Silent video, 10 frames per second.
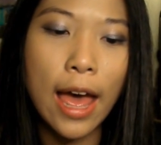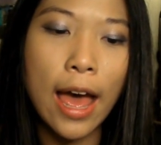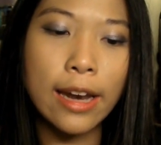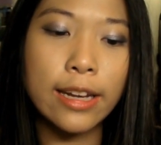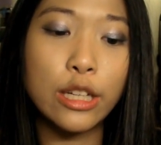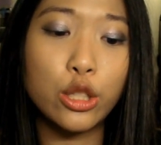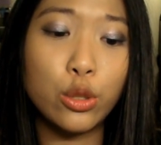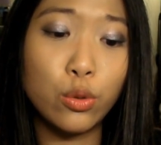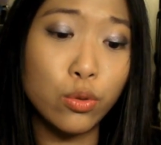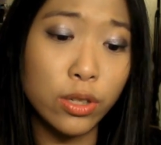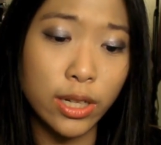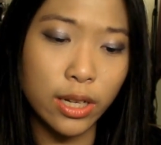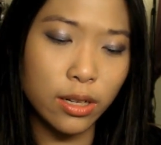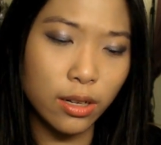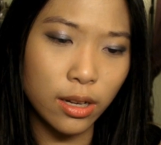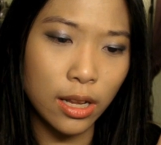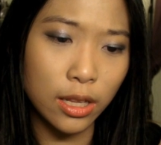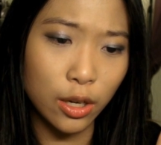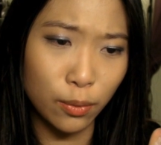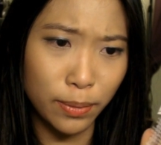and they used it a
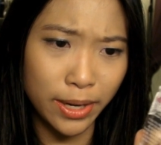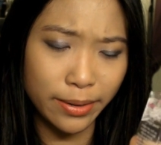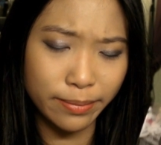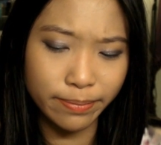little bit.